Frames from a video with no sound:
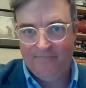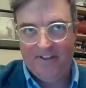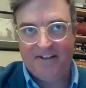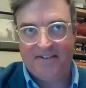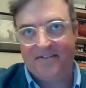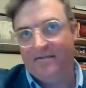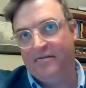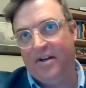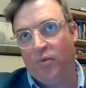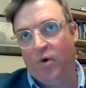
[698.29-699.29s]
this,
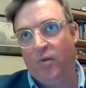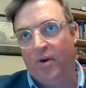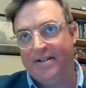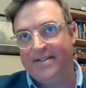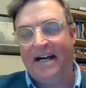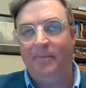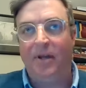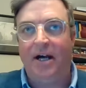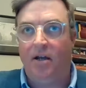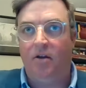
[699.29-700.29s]
and what would a
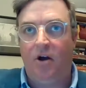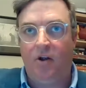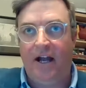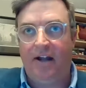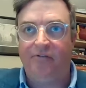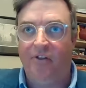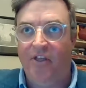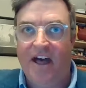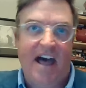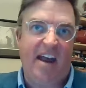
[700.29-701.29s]
timeline look like for
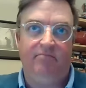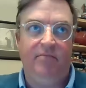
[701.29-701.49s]
that